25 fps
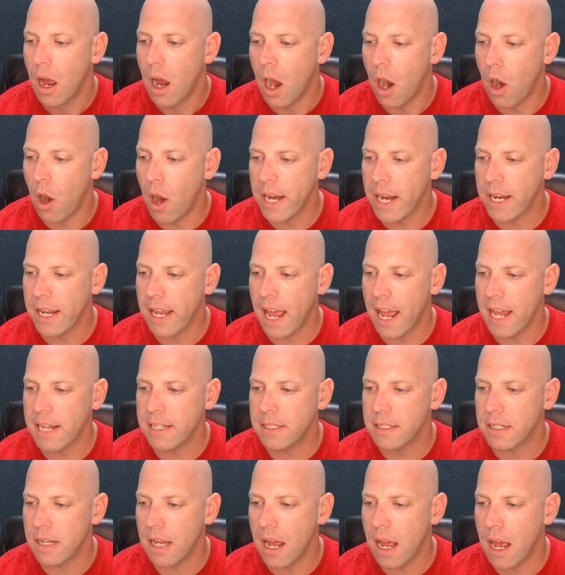All right,
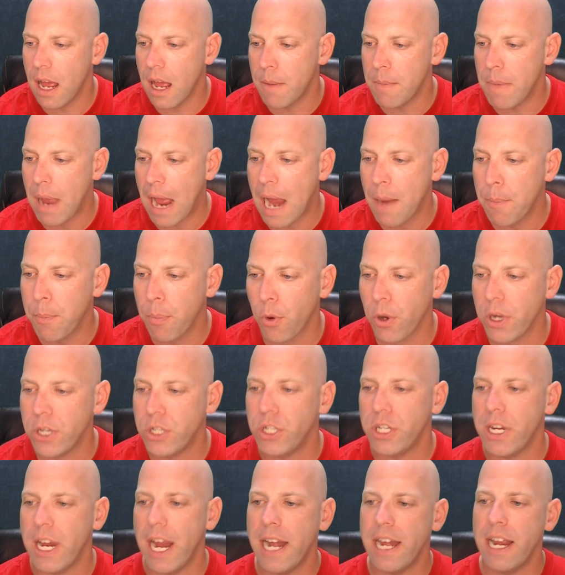guys, um, I
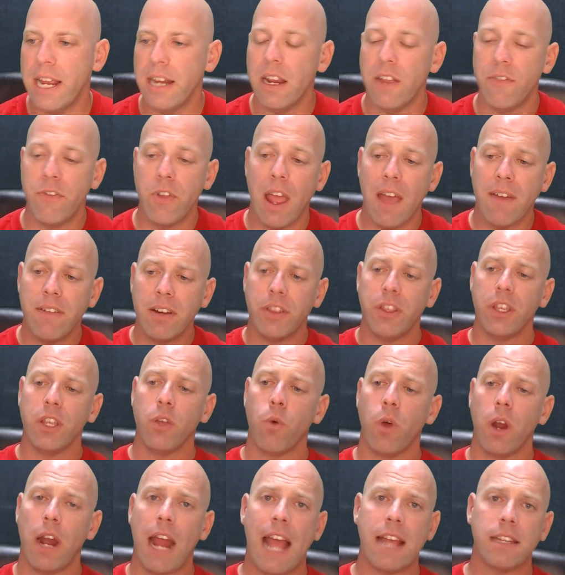appreciate it. If you have anything
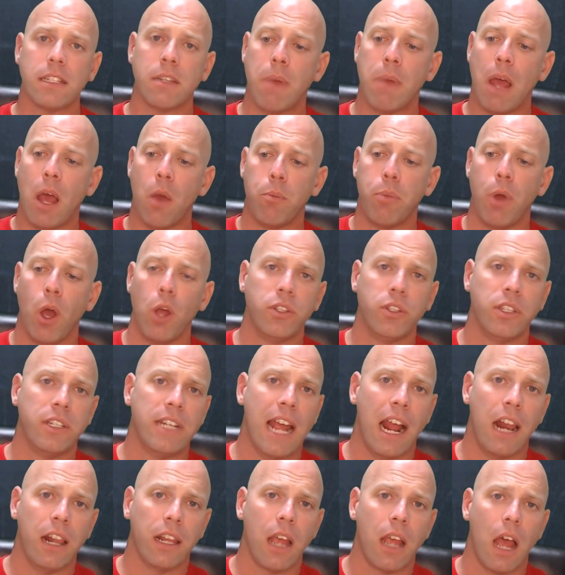you want to ask about, post it
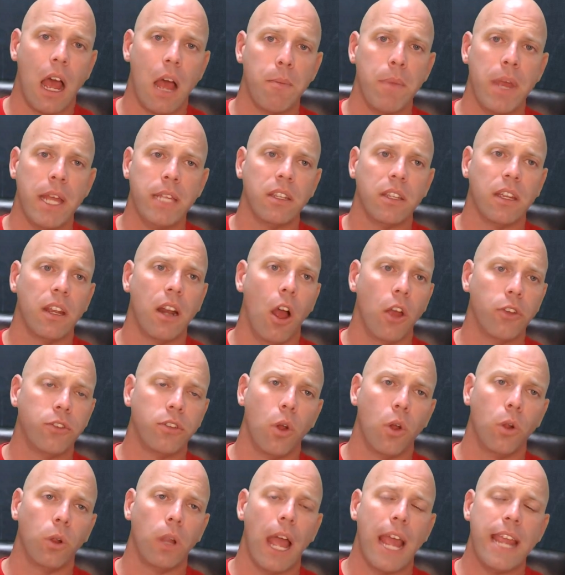down in the comments. And
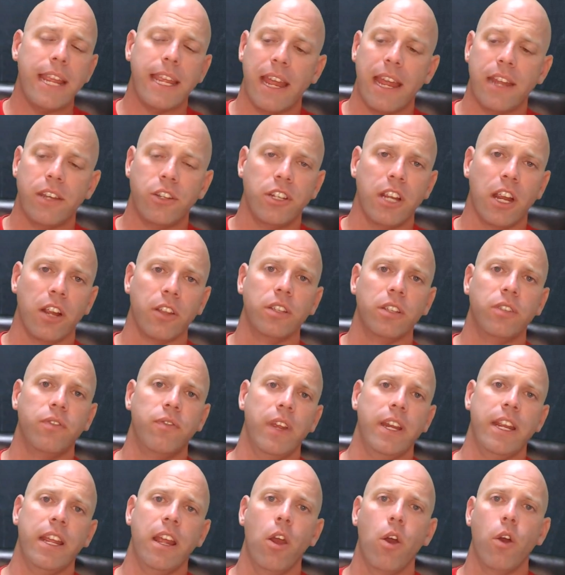also like and share this
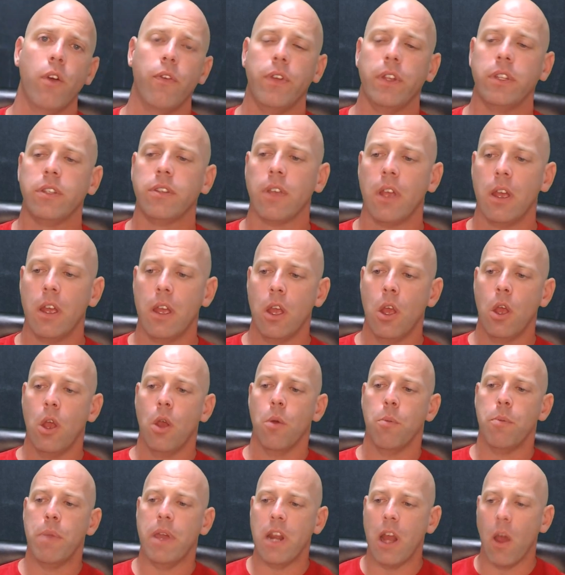video if it's
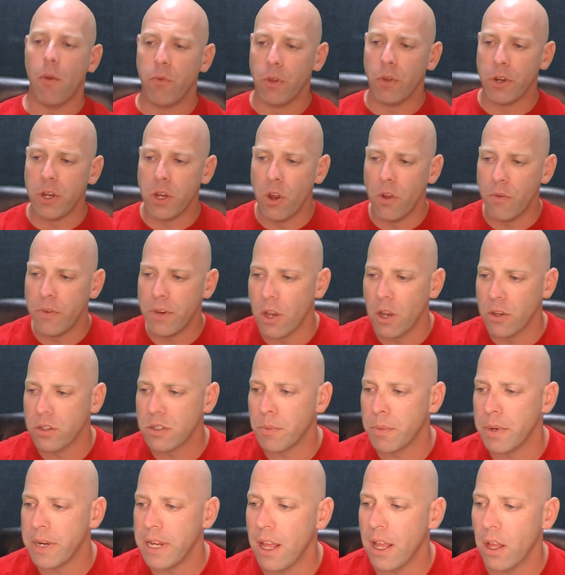been helpful to you. If you know
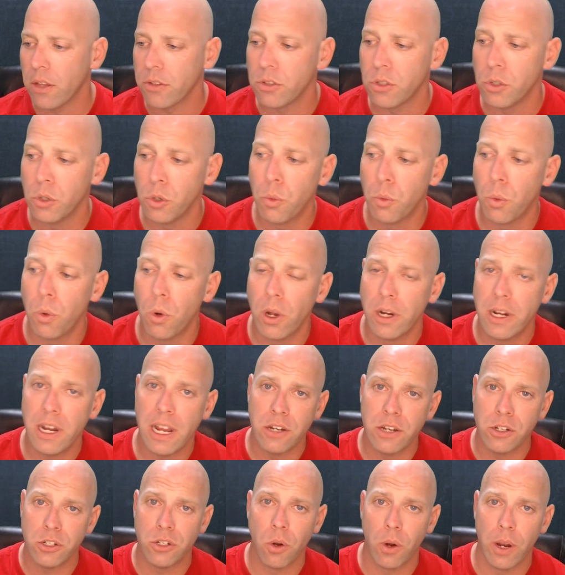somebody else who would
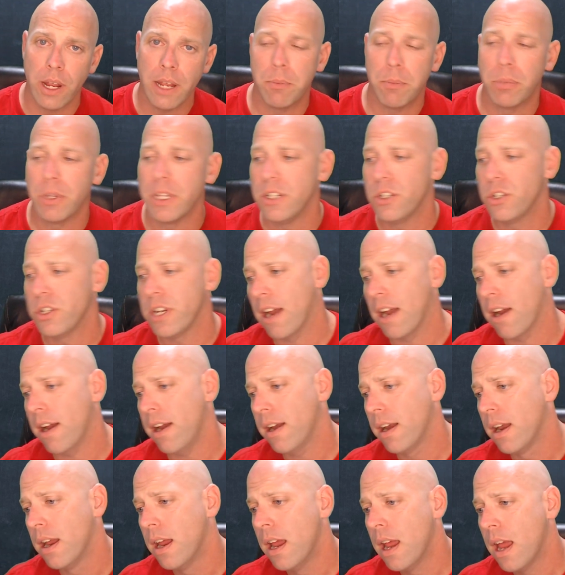enjoy it, please share
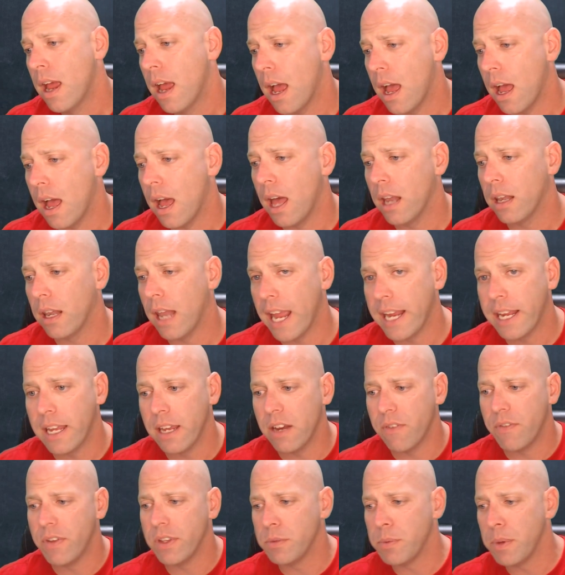it. Uh, like
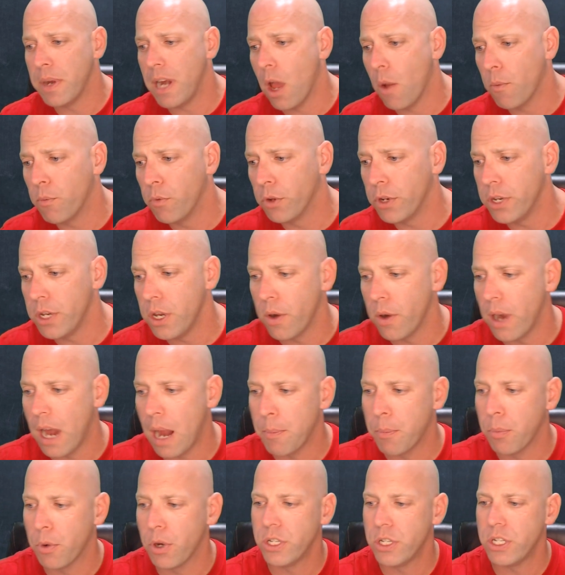it if it's been helpful to you, and
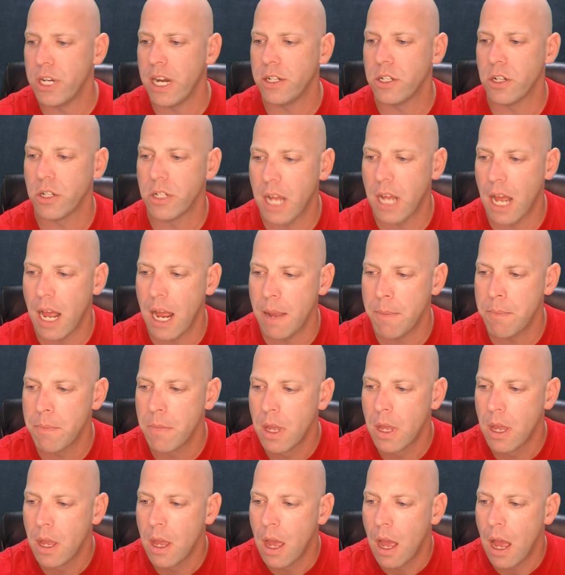I appreciate your time.
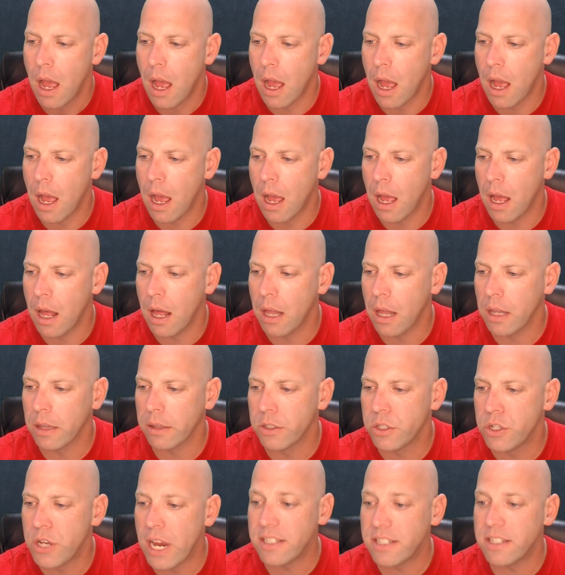Uh,
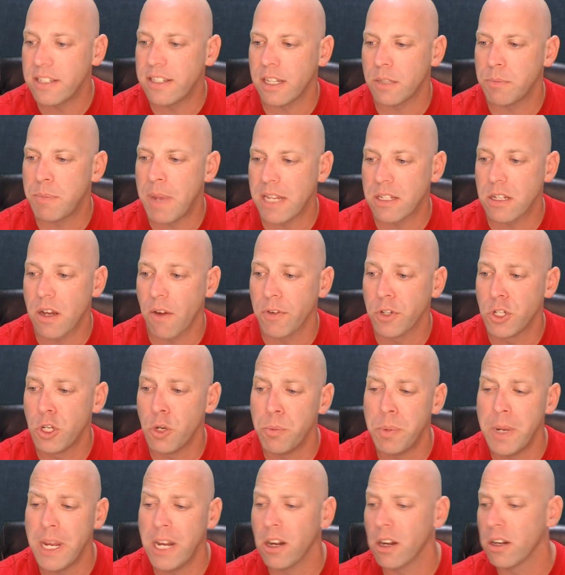Jason says best cover
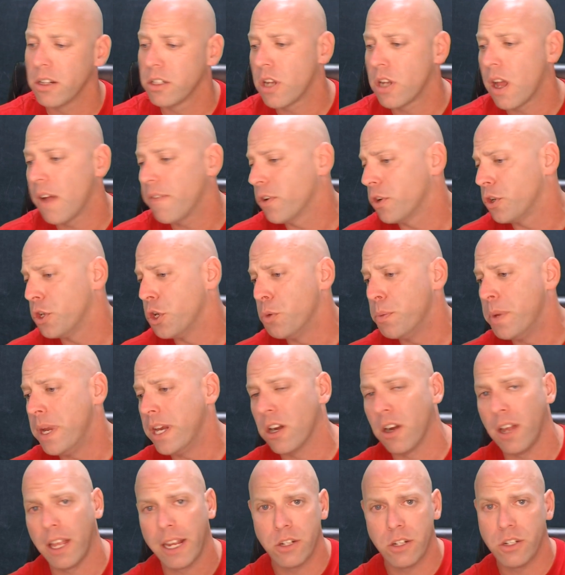two beater, cover two
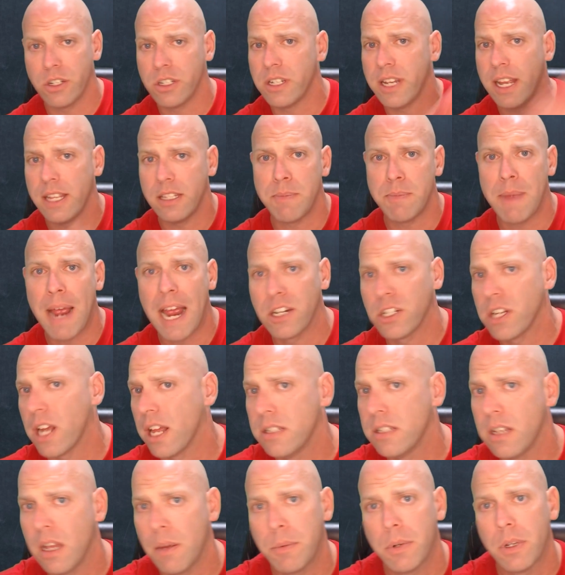beater, like I just said, smash
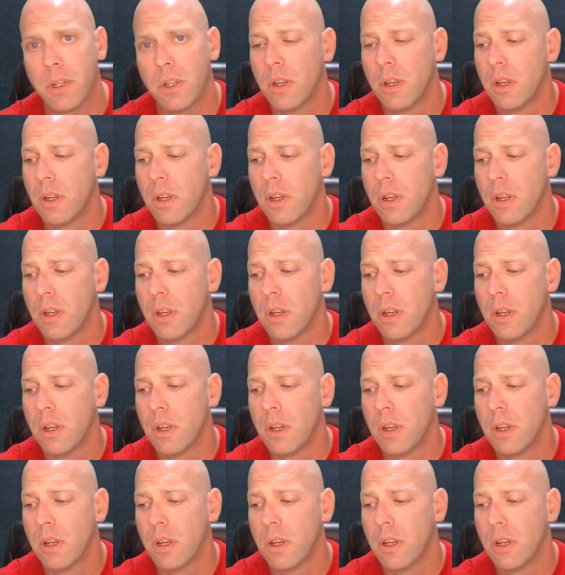concept.